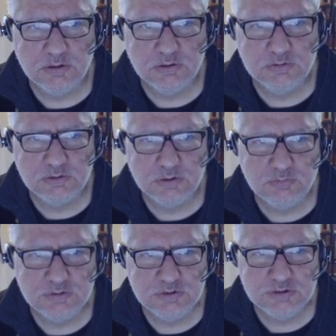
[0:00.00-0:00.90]
so it
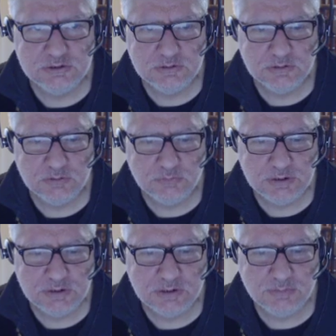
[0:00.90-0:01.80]
will just
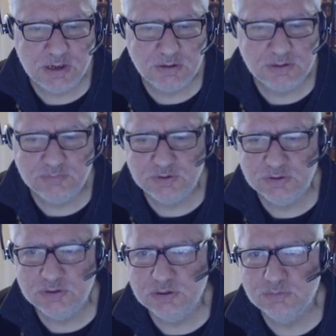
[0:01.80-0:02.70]
recompile
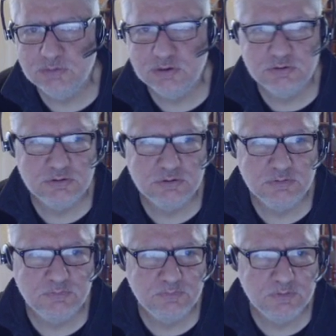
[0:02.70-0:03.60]
everything. I'm not sure if
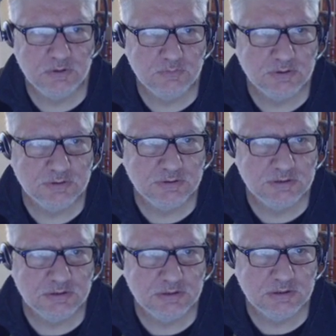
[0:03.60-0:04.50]
we can see
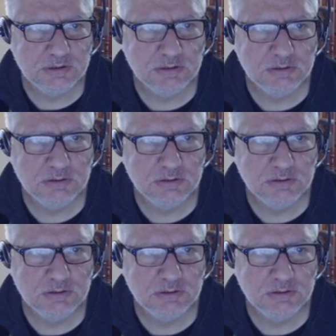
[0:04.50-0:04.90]
the